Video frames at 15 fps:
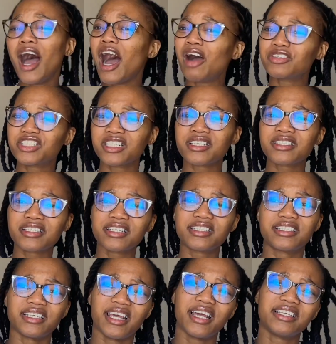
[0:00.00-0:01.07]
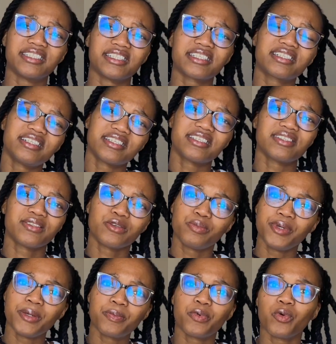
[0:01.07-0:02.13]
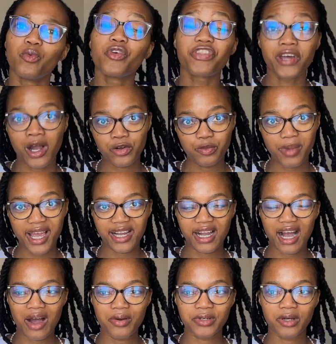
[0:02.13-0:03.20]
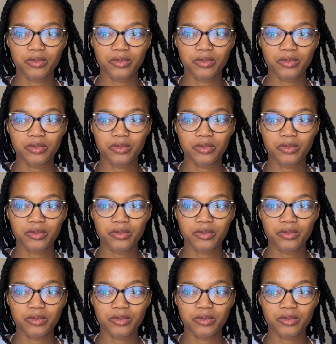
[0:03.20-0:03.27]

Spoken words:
I'll just sit there and just listen to people without my gown.